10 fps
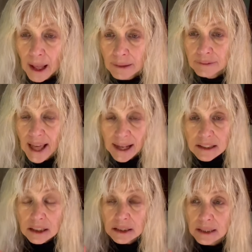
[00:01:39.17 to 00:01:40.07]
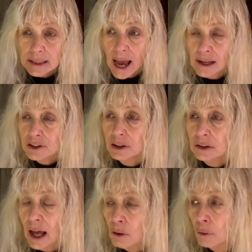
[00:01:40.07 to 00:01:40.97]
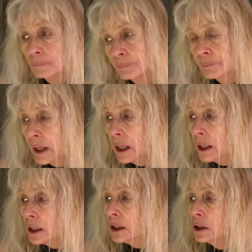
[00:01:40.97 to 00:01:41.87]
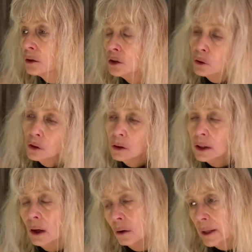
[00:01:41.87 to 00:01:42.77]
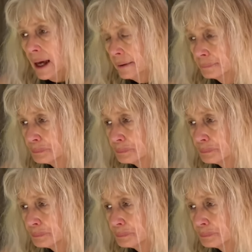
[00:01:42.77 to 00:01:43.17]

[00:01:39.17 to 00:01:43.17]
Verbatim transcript: That's a disaster. Now, you know, you could, okay,